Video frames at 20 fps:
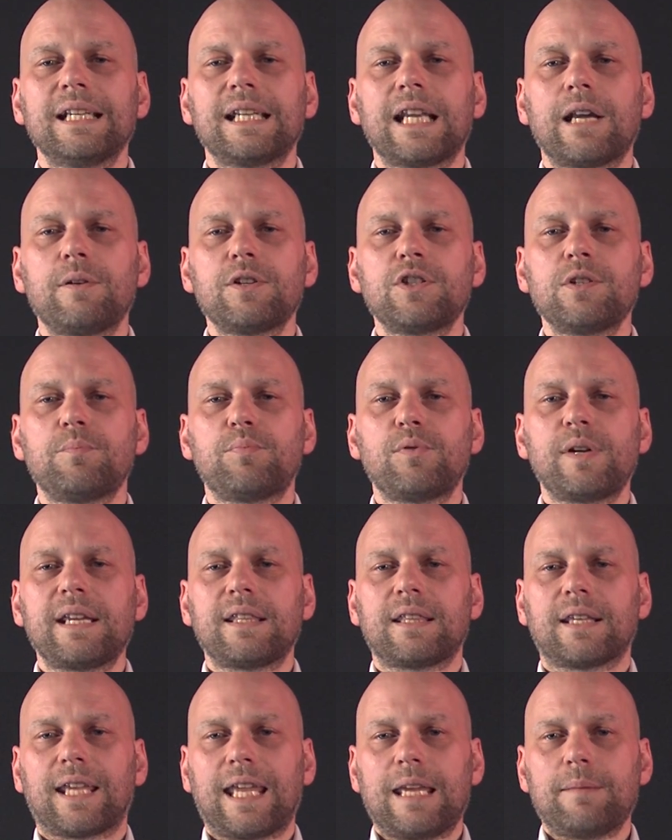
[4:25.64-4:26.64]
Now as you're
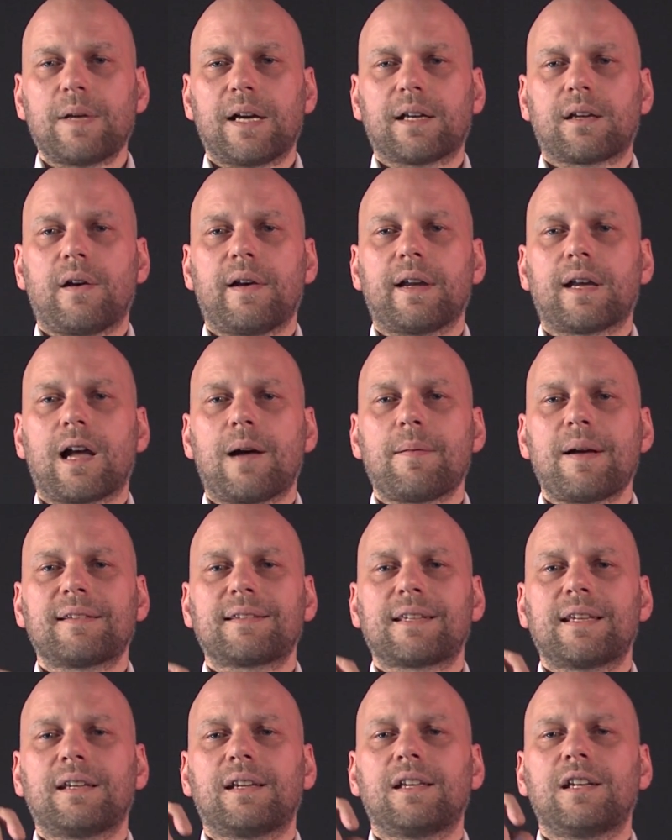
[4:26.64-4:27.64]
breathing, keep that going. I'm
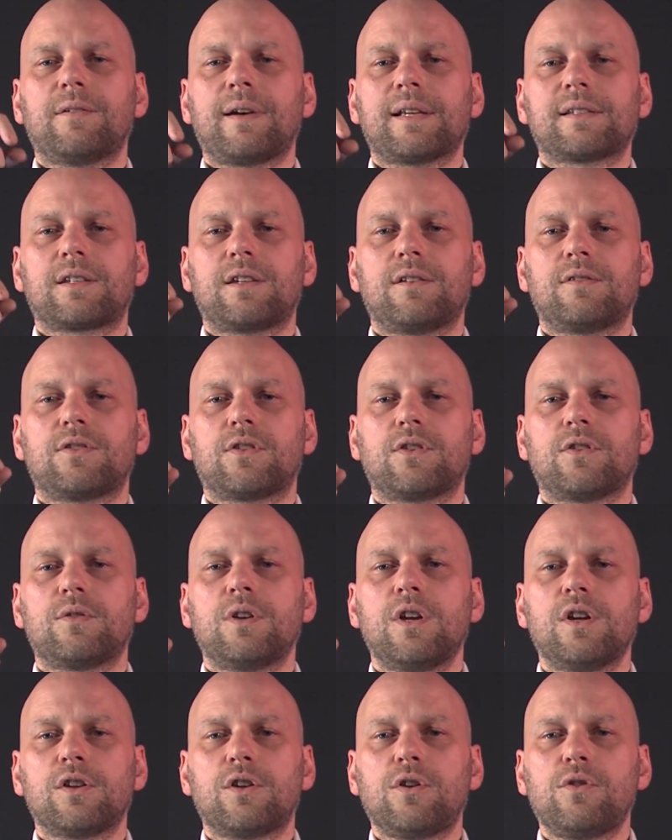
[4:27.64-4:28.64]
asking, going to ask you to
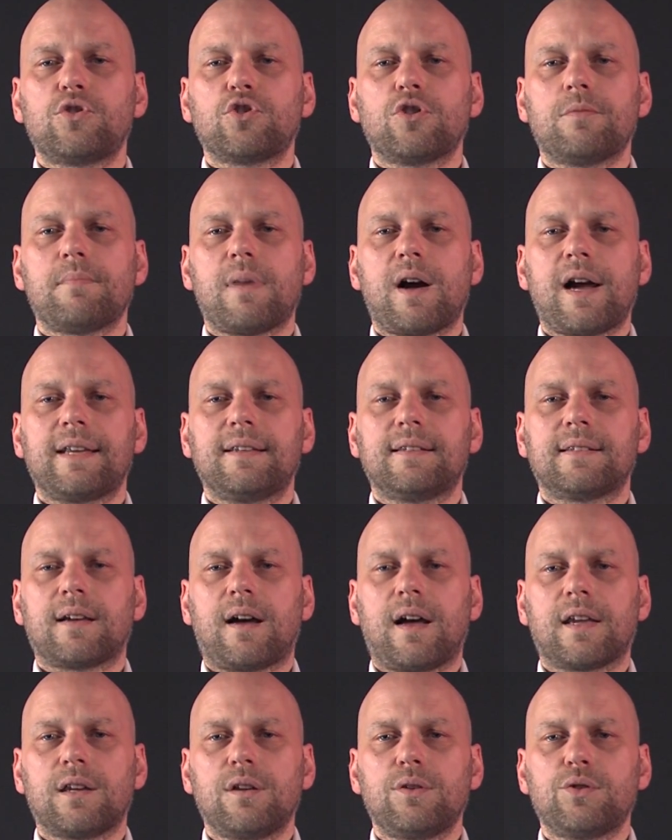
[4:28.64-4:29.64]
use your mind's
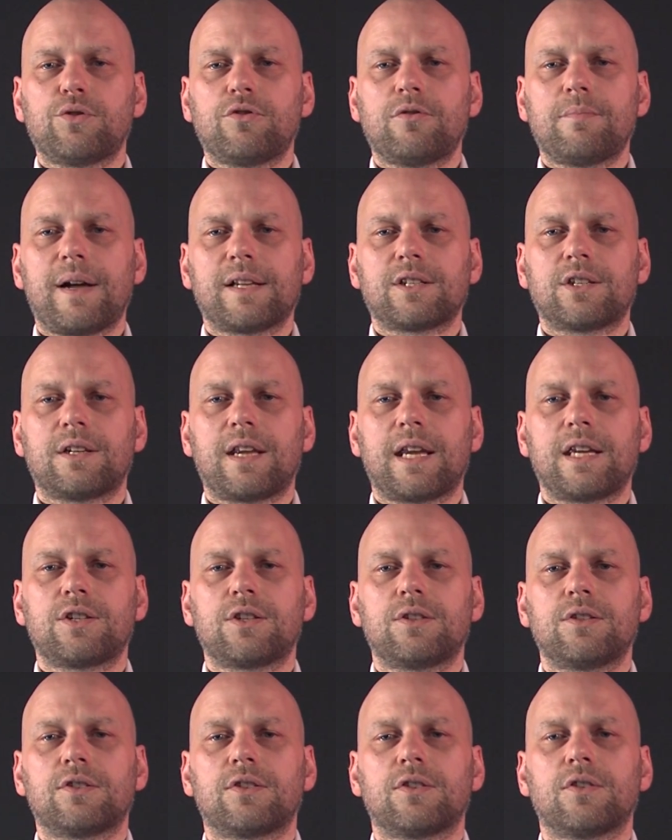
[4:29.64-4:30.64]
eye, use your
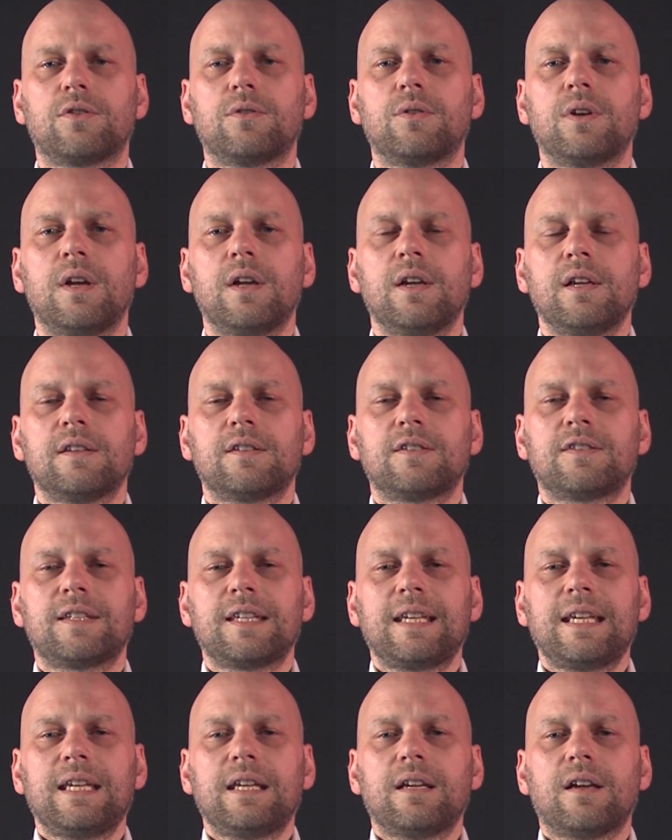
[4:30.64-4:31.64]
imagination to
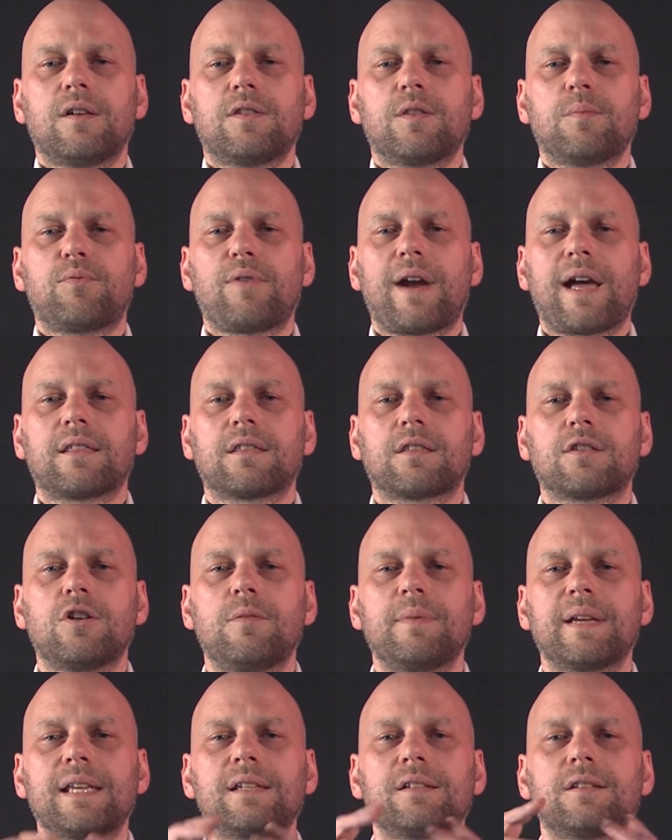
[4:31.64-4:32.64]
see the breath
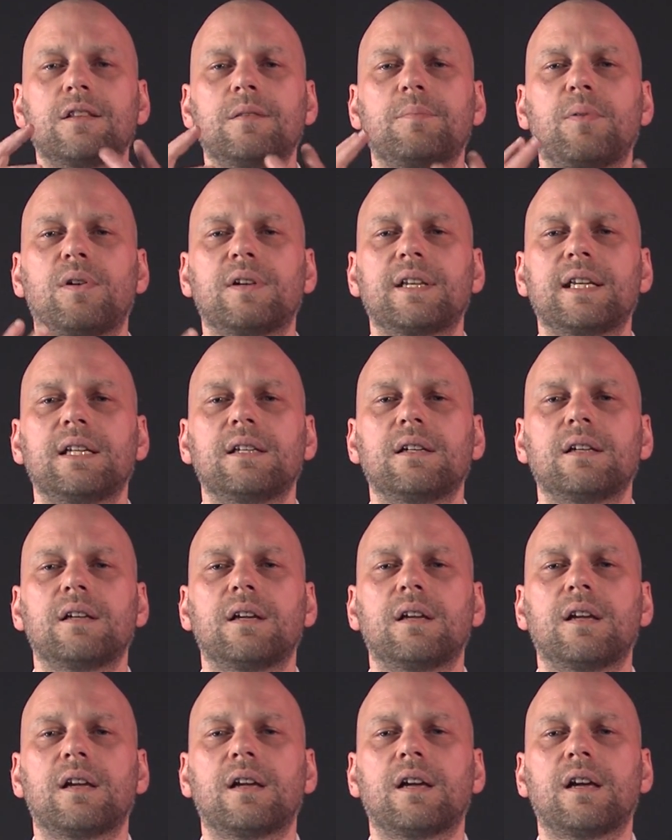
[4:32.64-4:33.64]
coming into the body
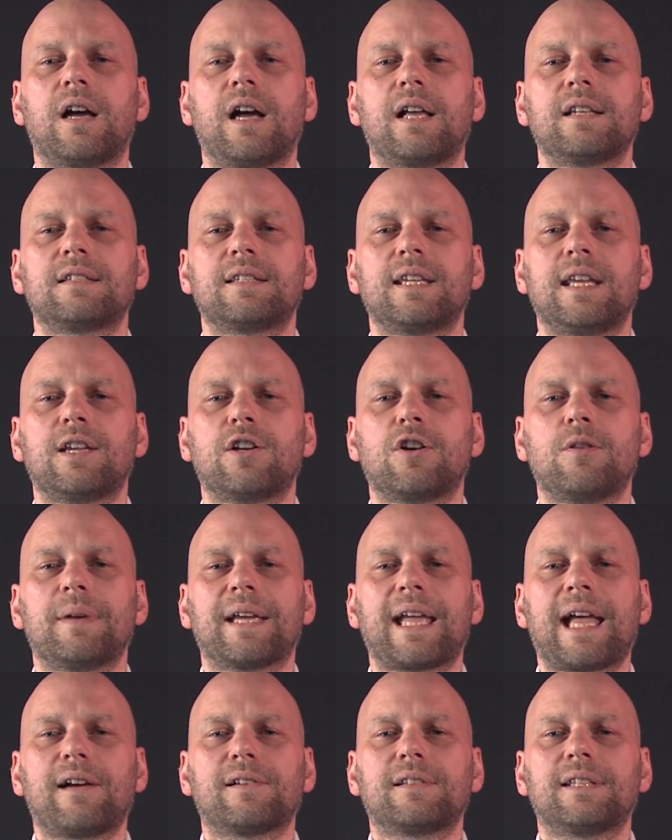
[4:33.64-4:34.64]
and see it
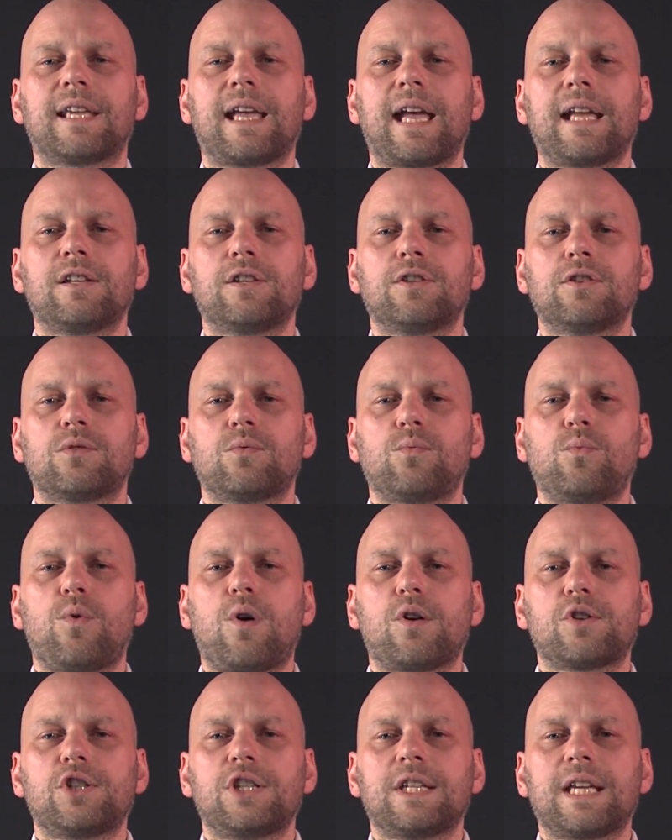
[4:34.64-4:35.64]
coming out again. You're just
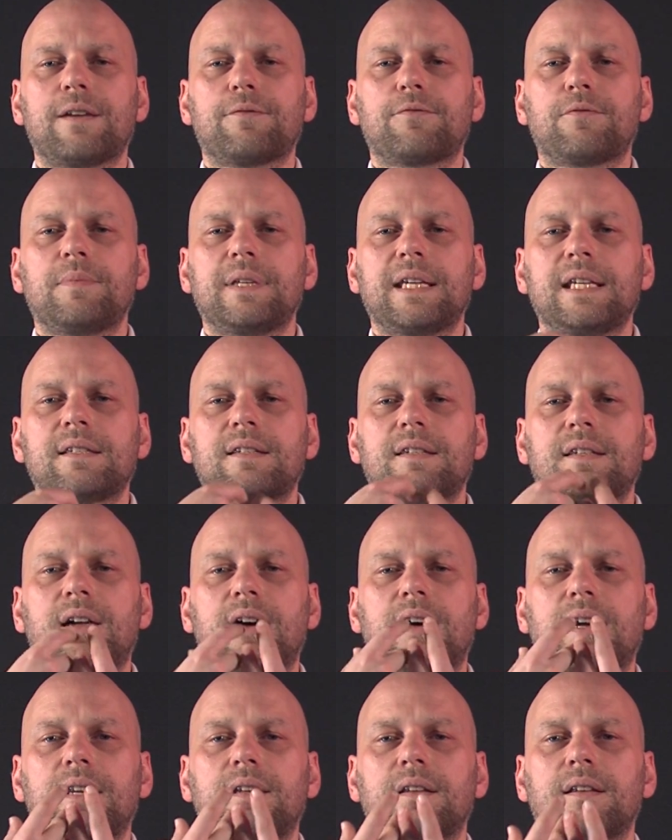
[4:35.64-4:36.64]
watching it from the
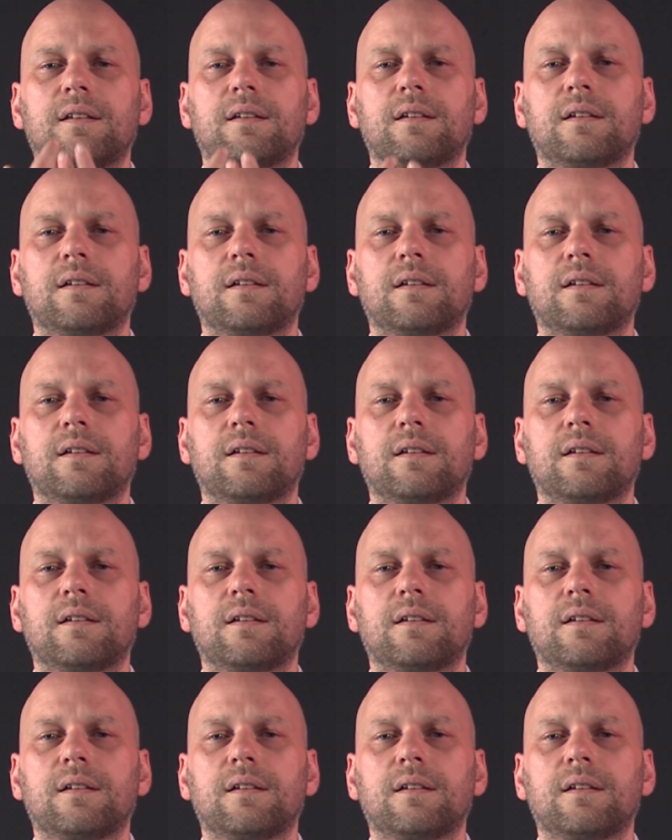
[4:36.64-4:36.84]
inside.